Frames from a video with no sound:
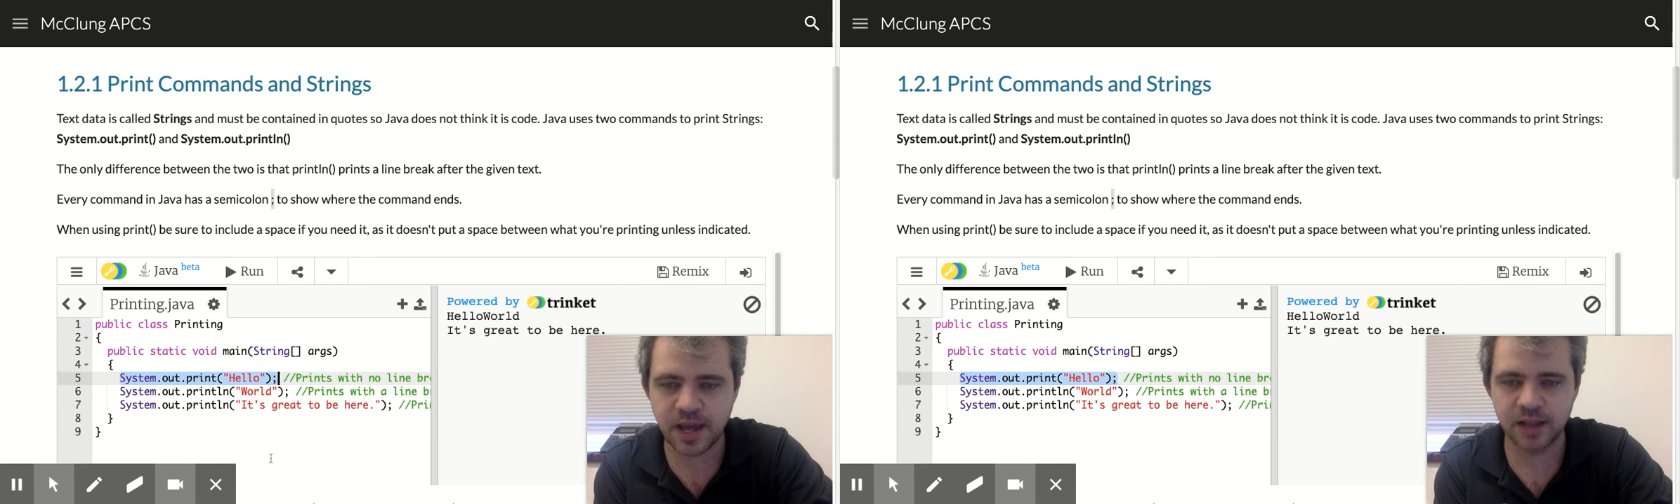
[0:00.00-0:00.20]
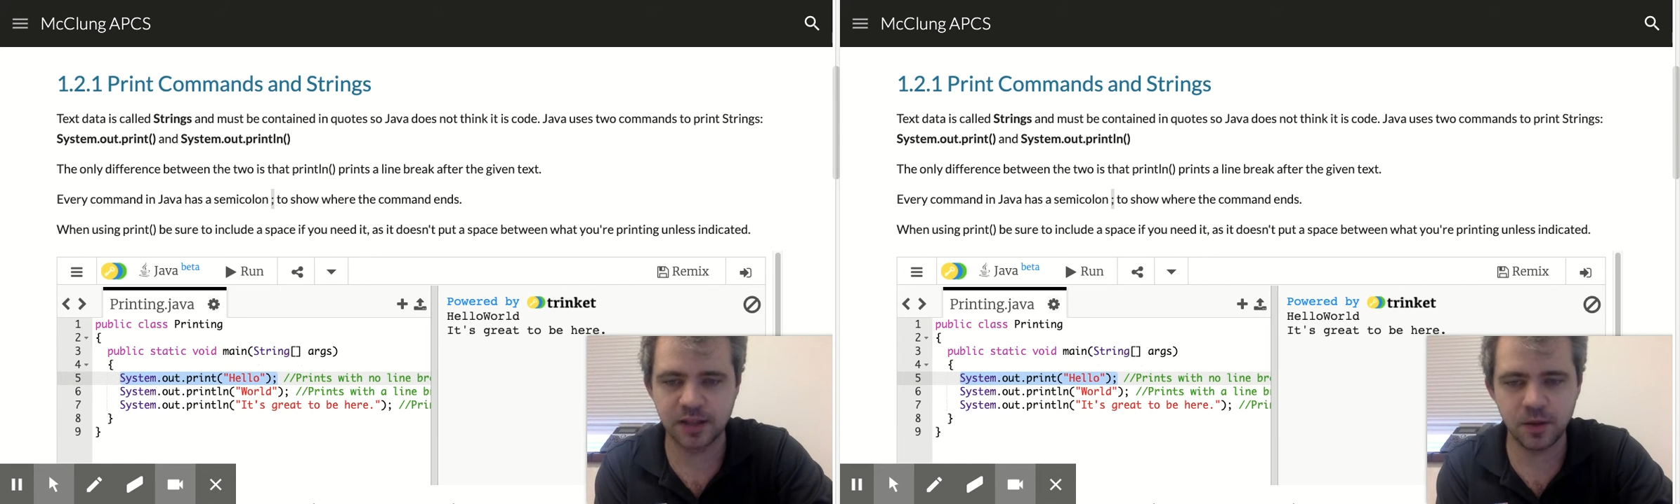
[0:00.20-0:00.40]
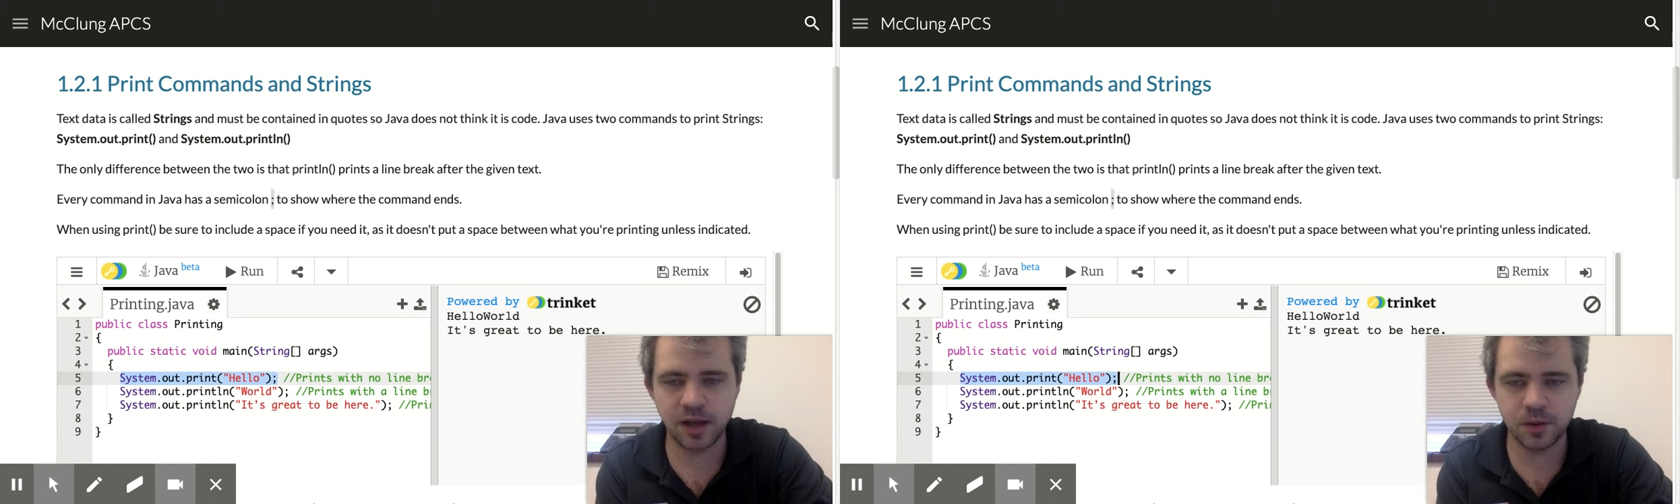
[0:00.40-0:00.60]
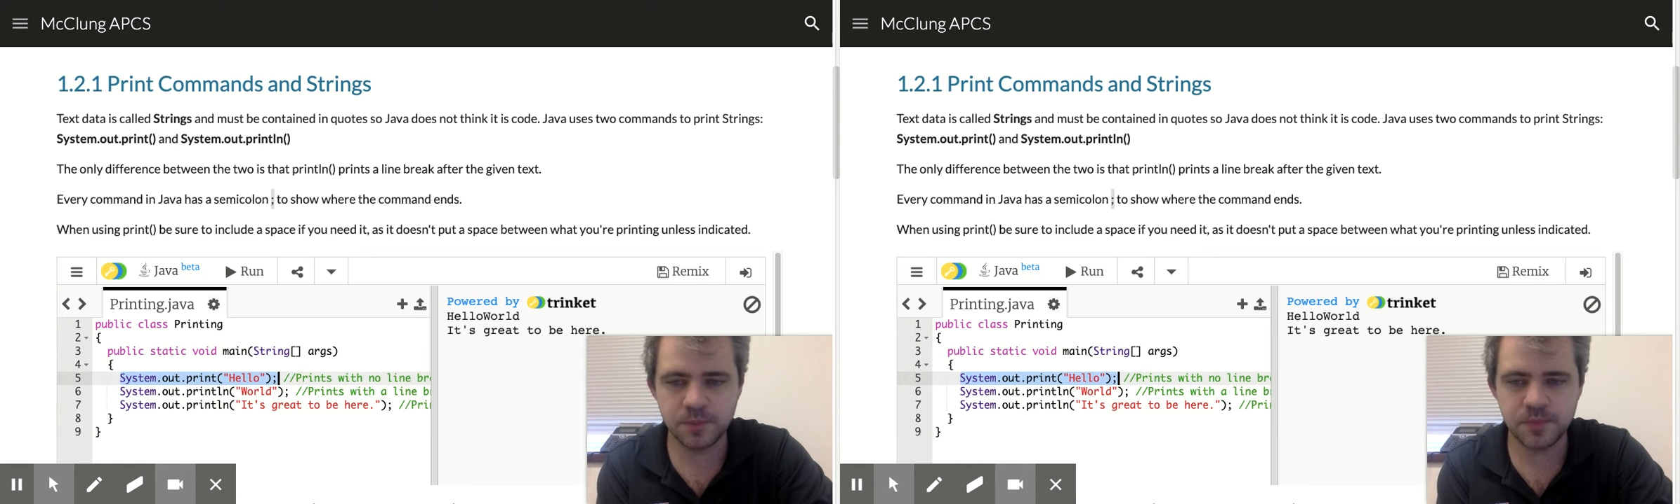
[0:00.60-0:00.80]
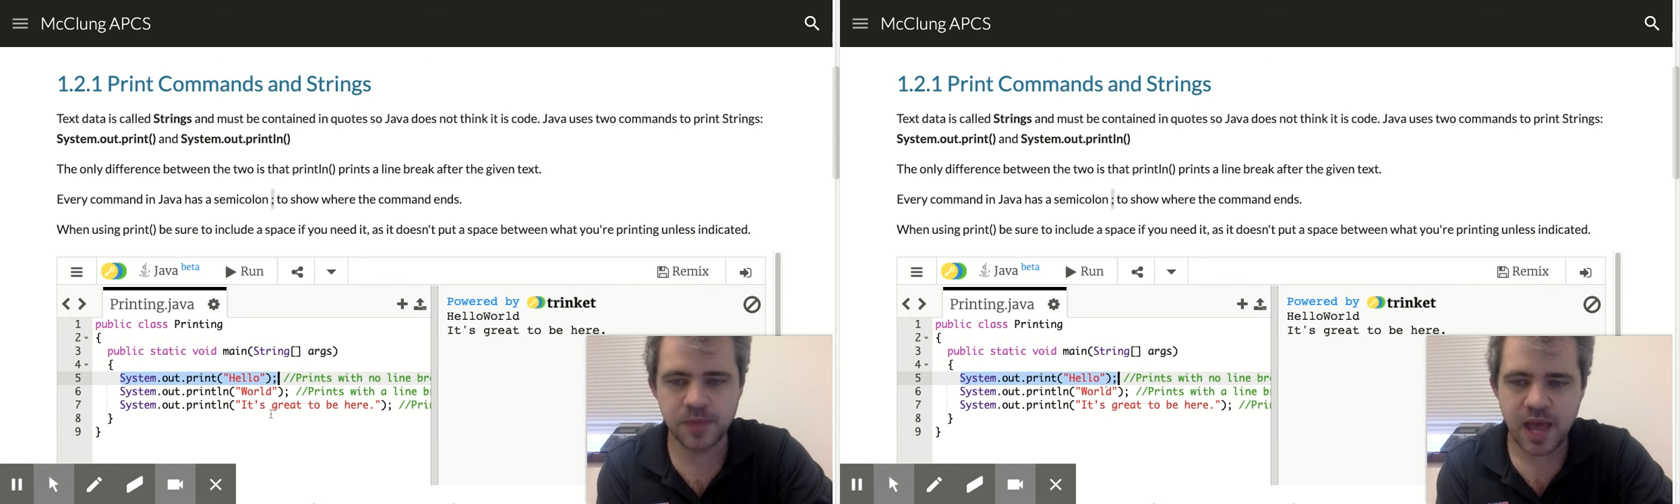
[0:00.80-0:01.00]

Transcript: hello.